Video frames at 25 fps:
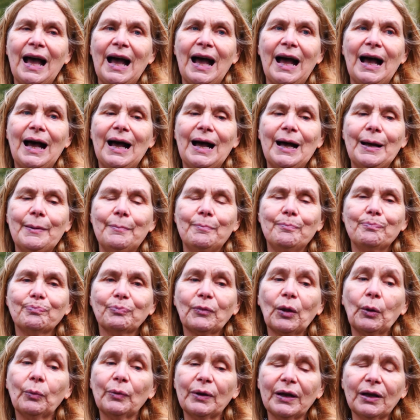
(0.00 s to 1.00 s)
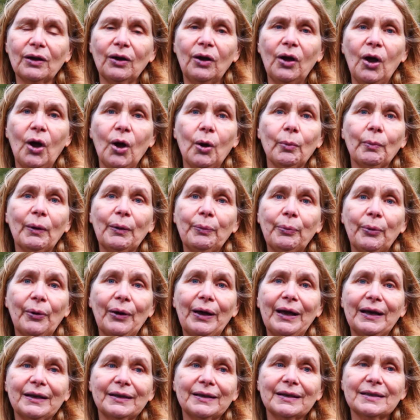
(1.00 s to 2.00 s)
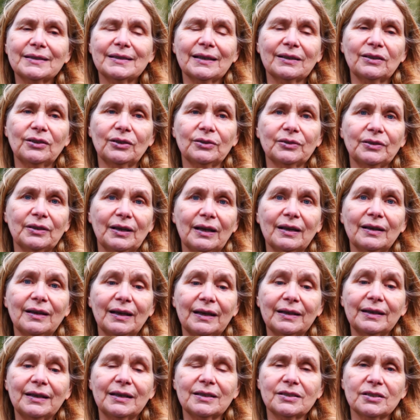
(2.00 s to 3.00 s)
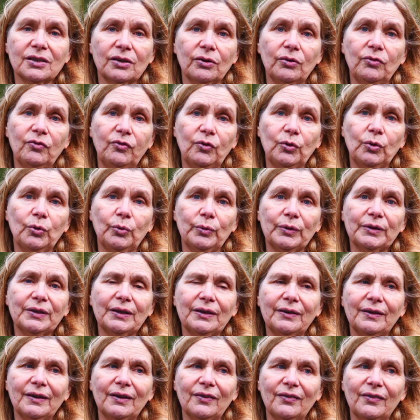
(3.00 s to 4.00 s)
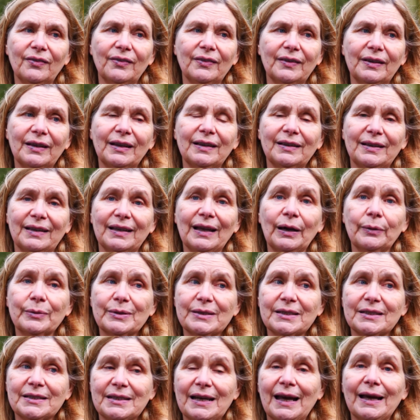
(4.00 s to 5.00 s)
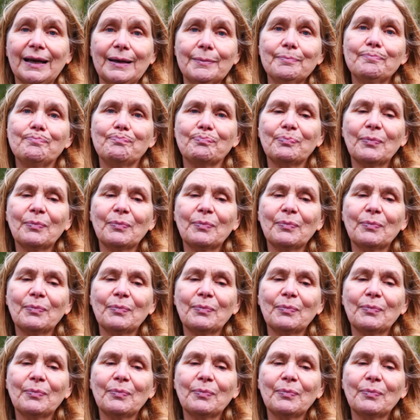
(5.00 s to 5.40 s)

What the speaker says: And when I got home, I prayed and I said, God, I need to go forward and now is the time.